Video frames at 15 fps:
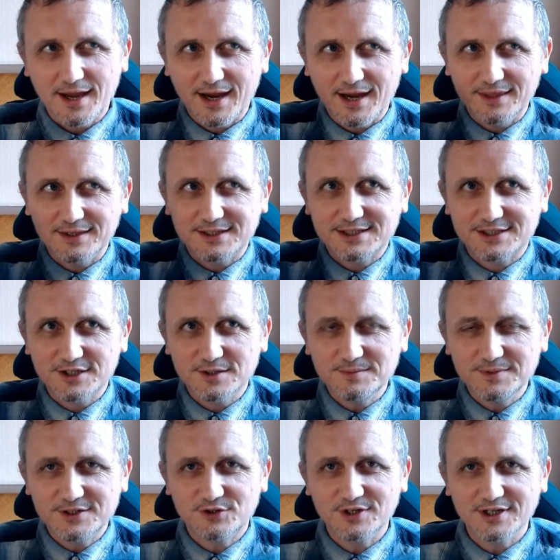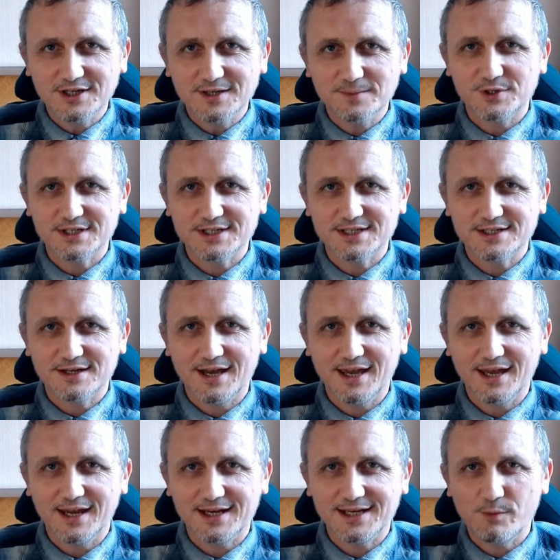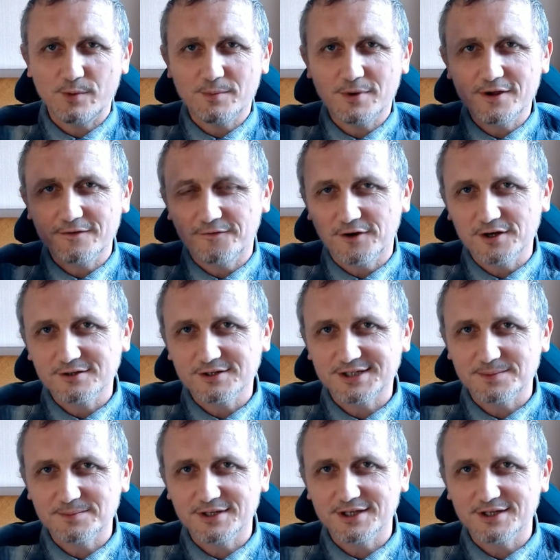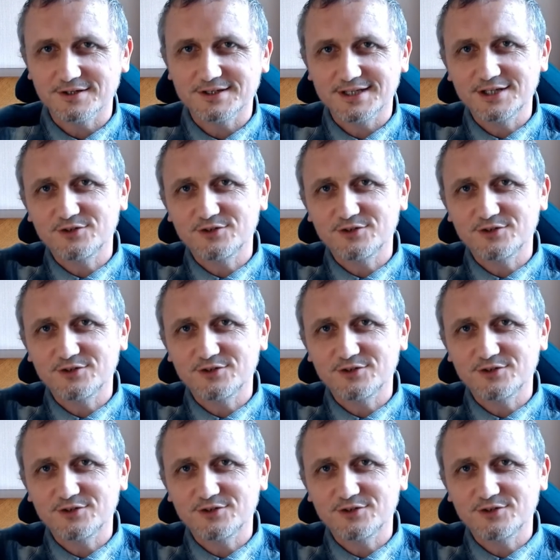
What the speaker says: and there's so many trigger points in our head and we might follow some of those and they